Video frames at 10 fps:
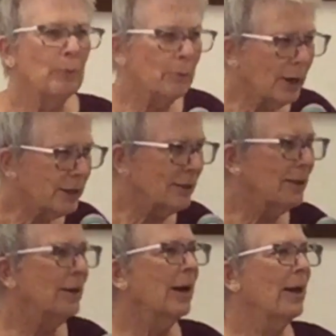
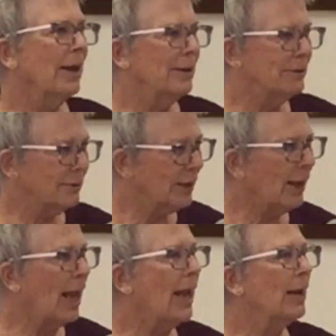Recognize
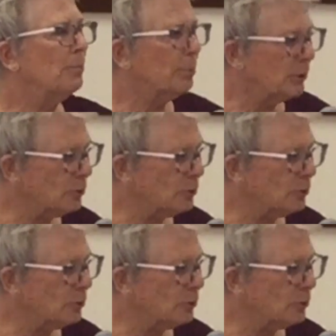and